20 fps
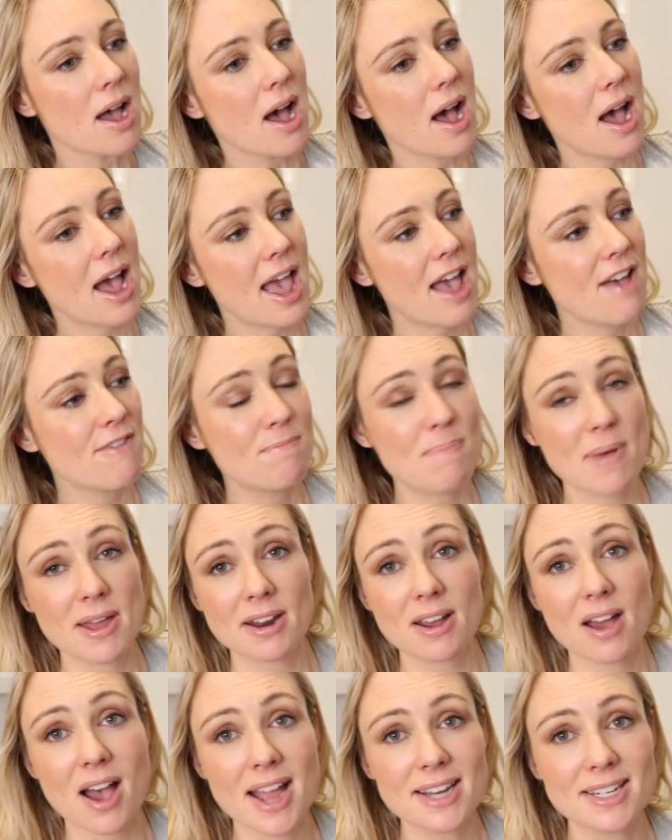I have
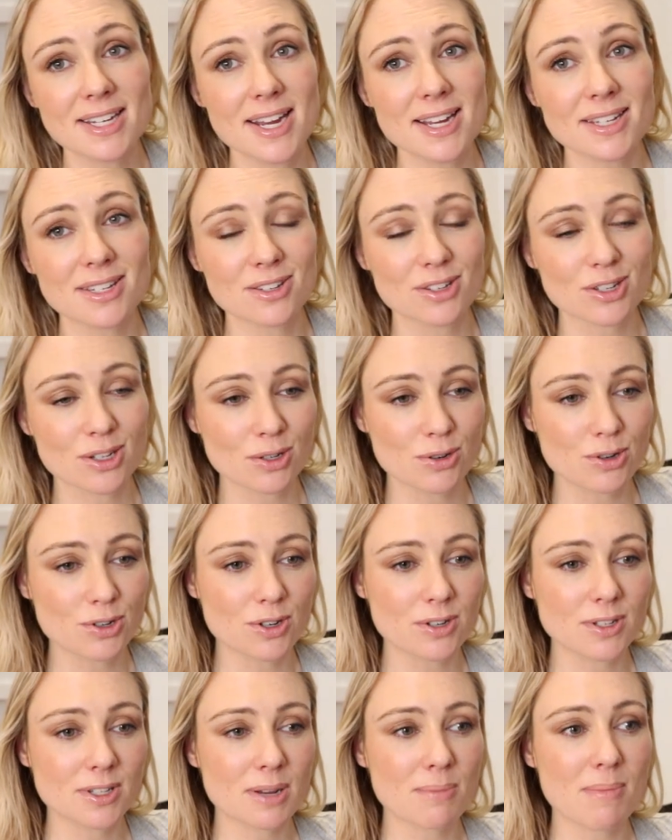better ideas and
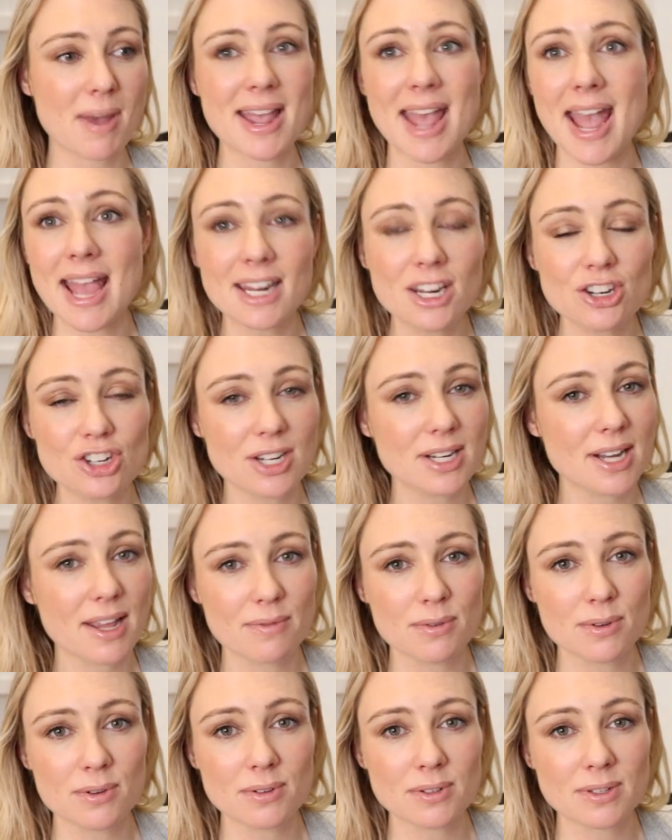solutions, and my energy
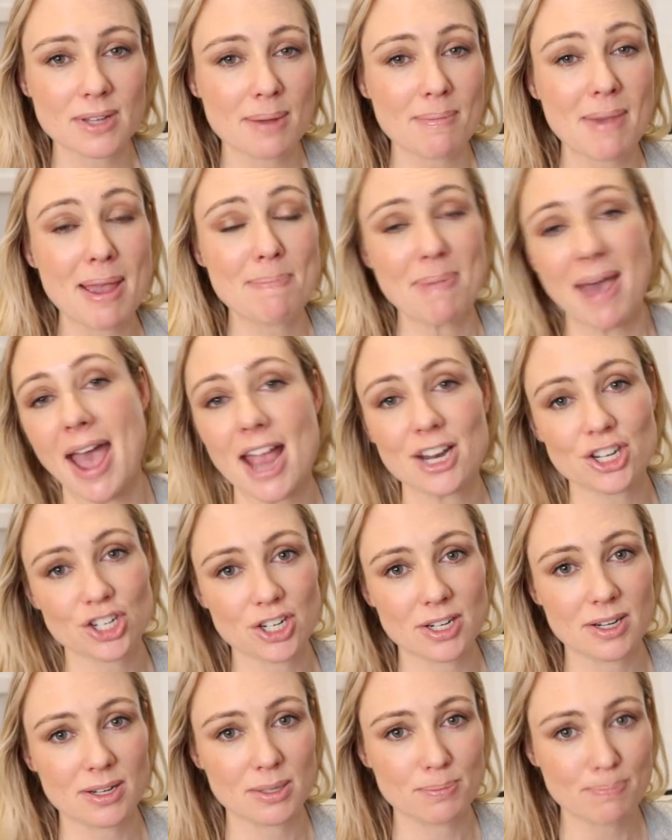levels and my
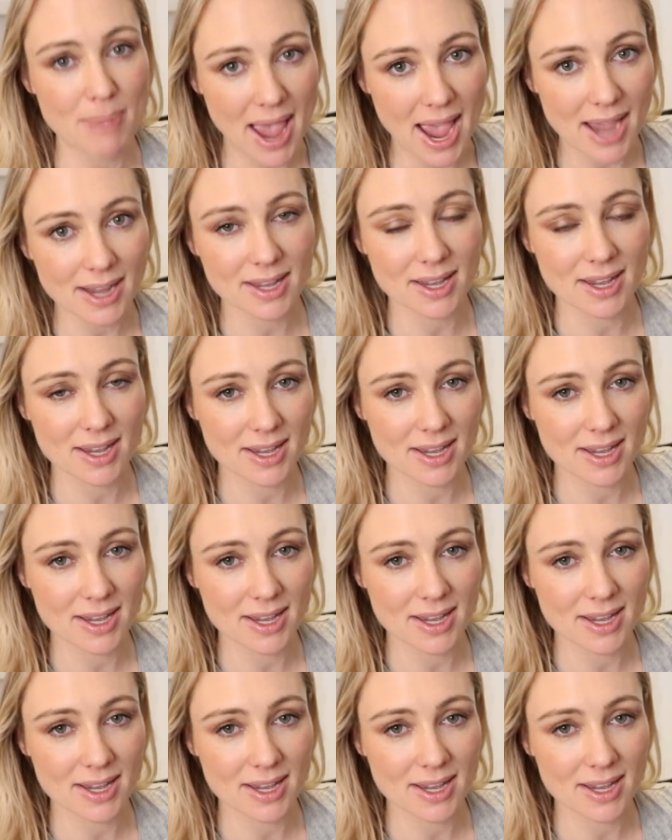passion is back